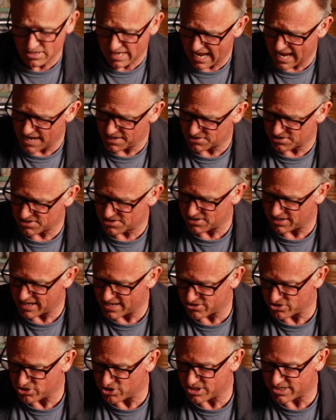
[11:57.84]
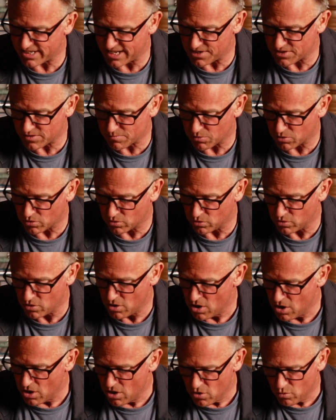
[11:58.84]
hand is a Slazenger tennis ball
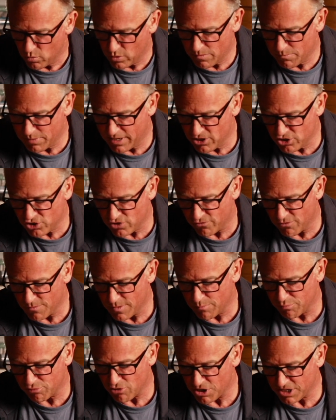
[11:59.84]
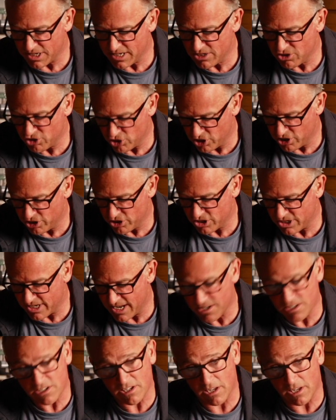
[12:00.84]
we pinched from the Proddy Church Tennis